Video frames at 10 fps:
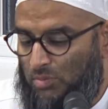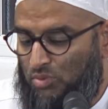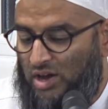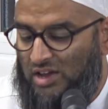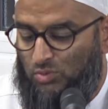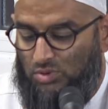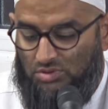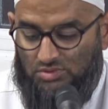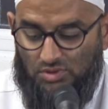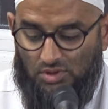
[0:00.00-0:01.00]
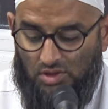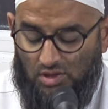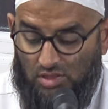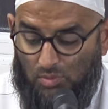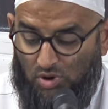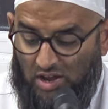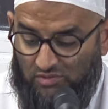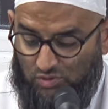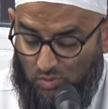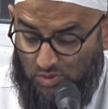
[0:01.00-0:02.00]

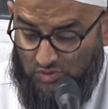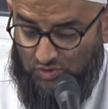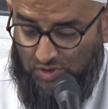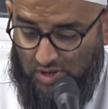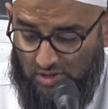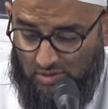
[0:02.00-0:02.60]
prideful ones today?